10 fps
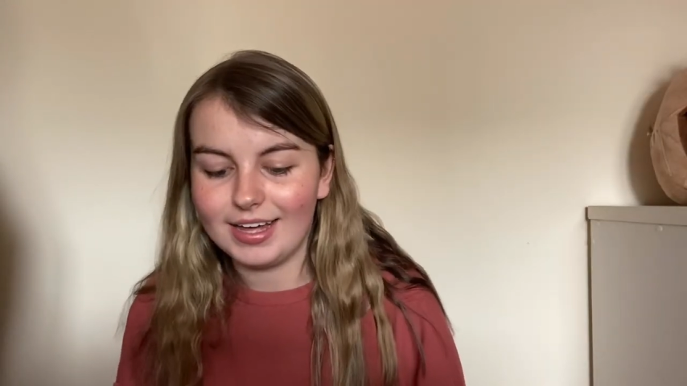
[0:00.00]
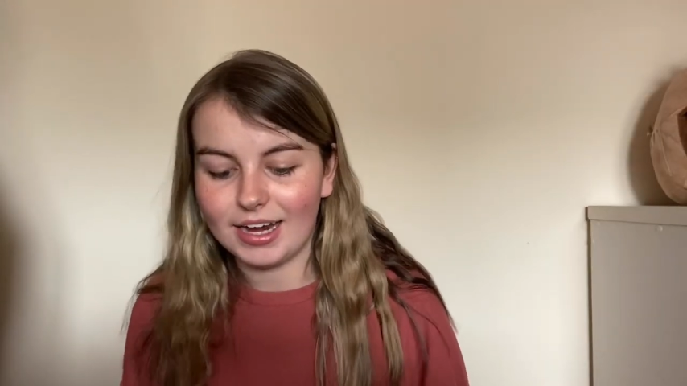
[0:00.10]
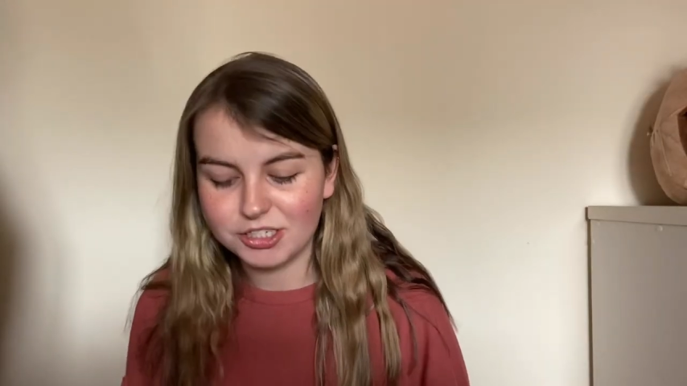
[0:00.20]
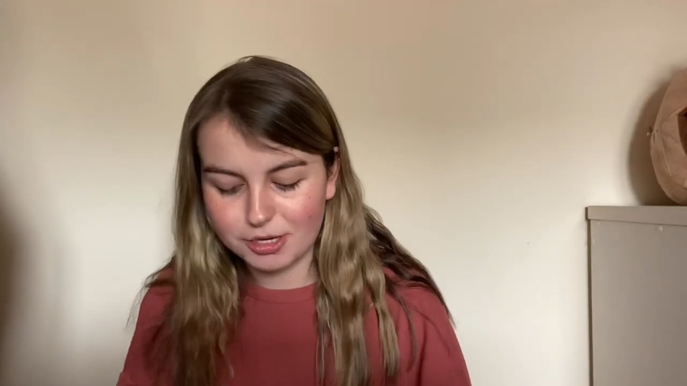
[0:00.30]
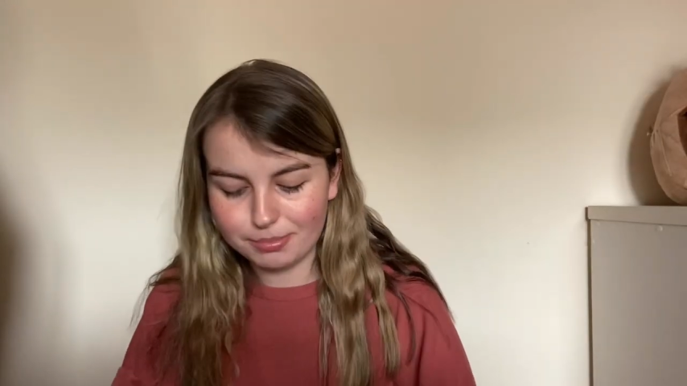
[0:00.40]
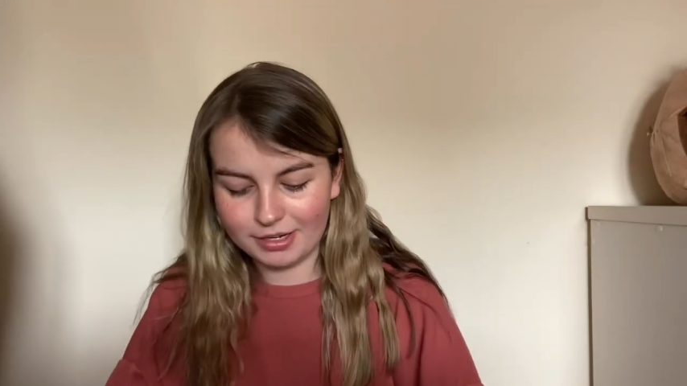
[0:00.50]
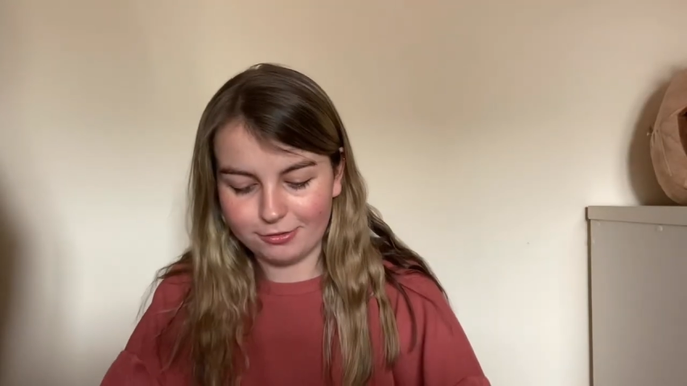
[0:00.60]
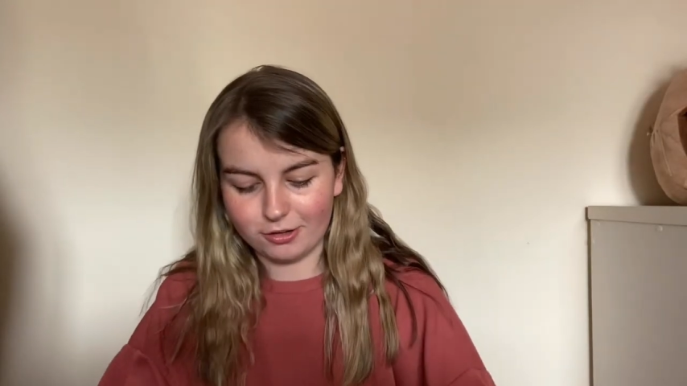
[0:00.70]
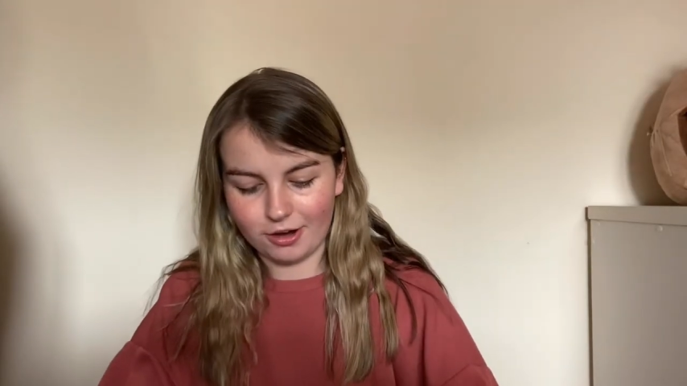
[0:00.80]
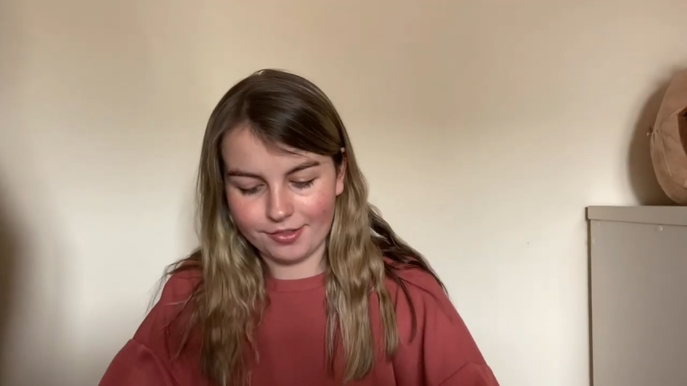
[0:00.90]
actually completely
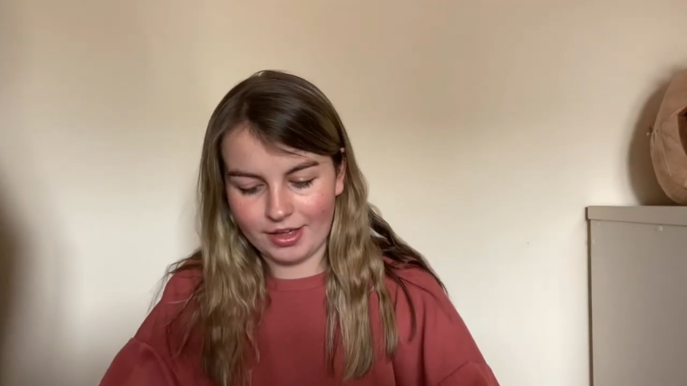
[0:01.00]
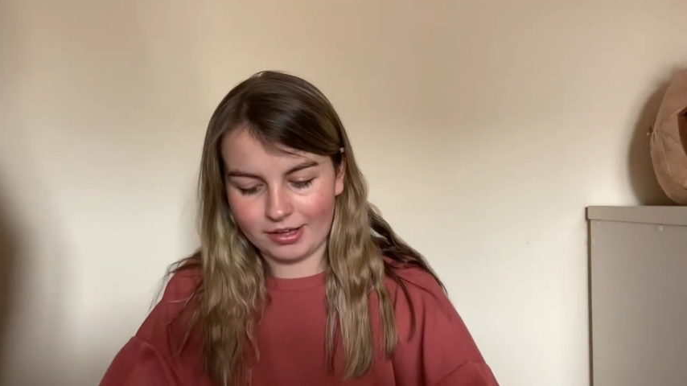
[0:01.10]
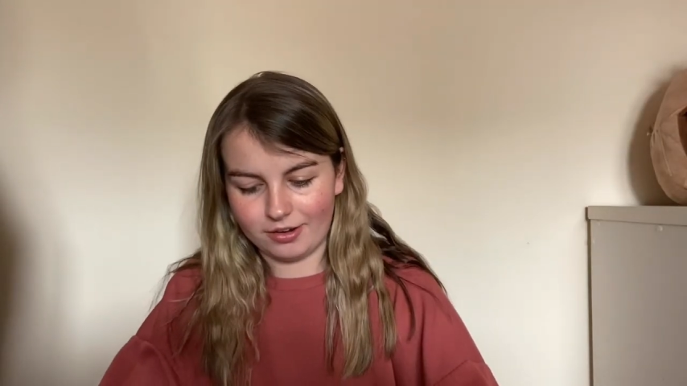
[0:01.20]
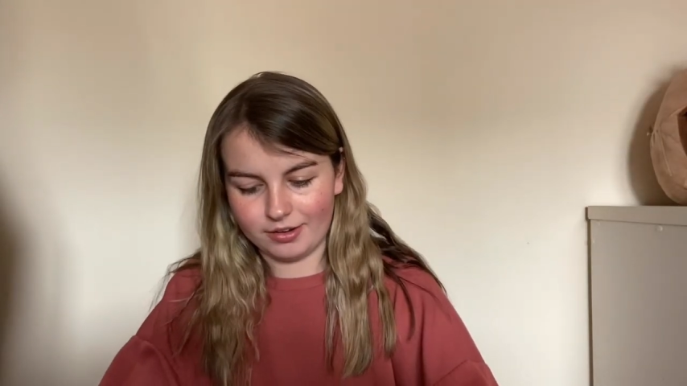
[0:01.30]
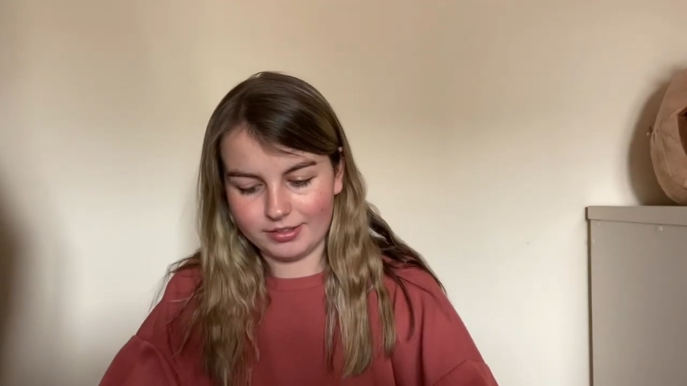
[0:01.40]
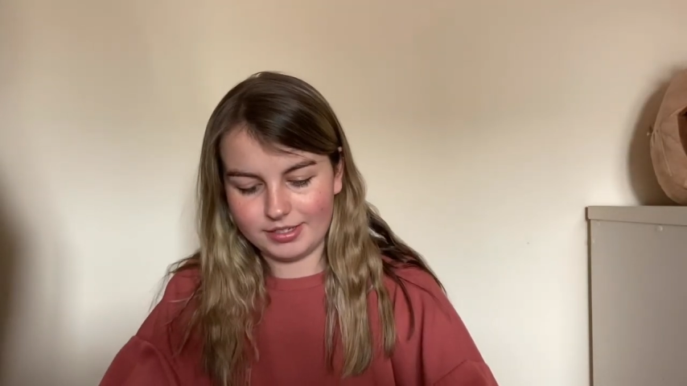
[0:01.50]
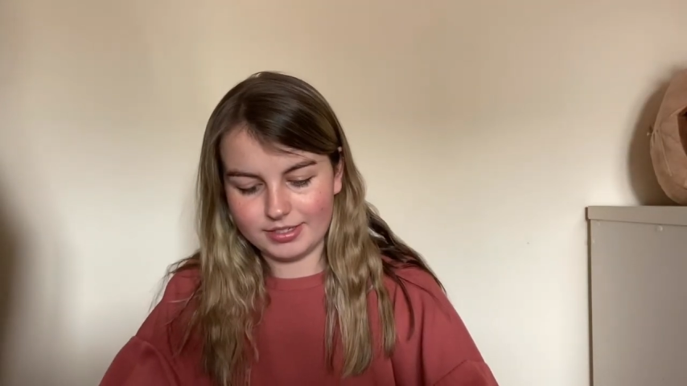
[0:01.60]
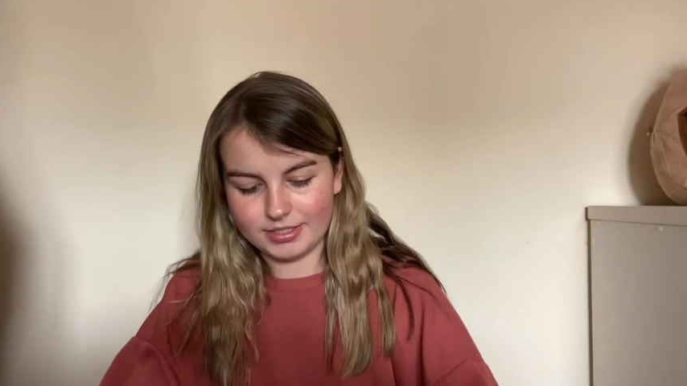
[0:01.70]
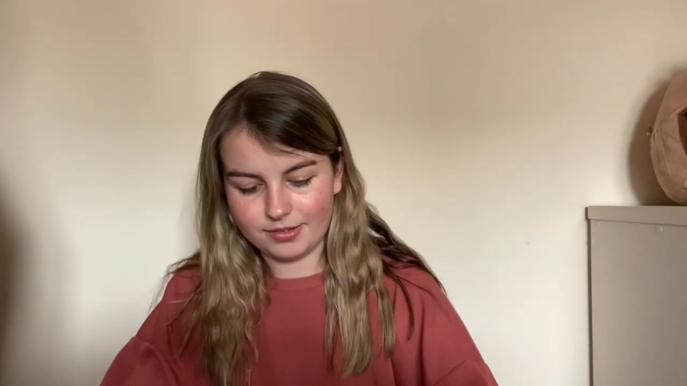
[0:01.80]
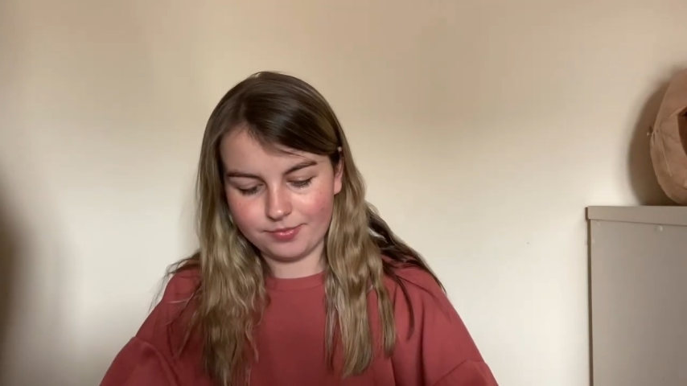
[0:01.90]
forgot that I got
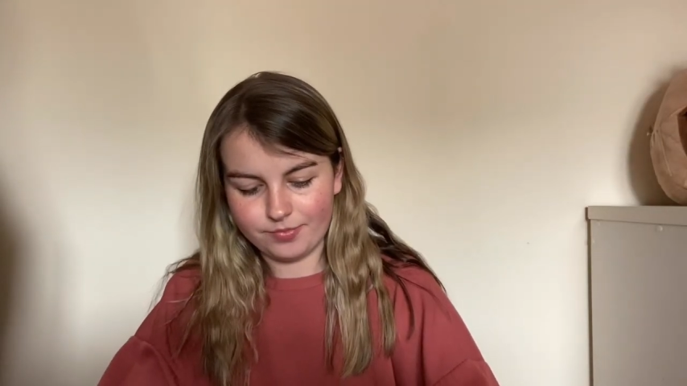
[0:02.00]
these.